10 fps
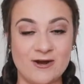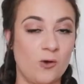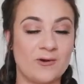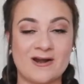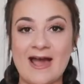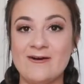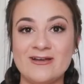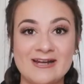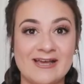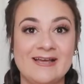I'll work out
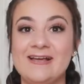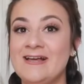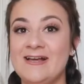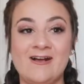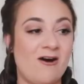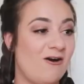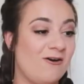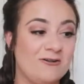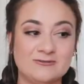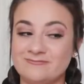in it,
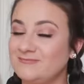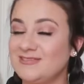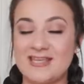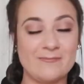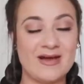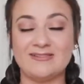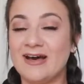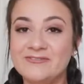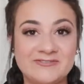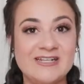I'll get my
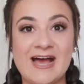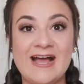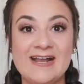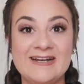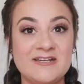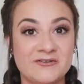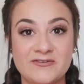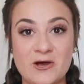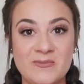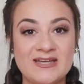life done, you feel me?